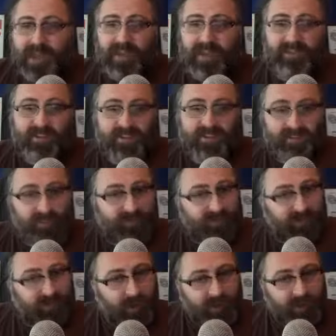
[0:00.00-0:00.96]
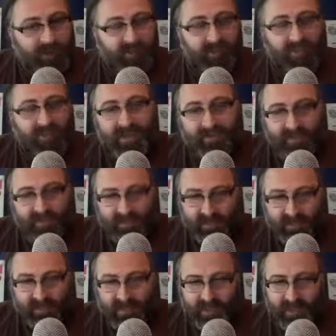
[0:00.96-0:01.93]
exists if solipsism isn't
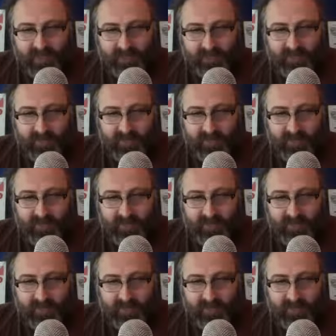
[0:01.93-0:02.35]
the case?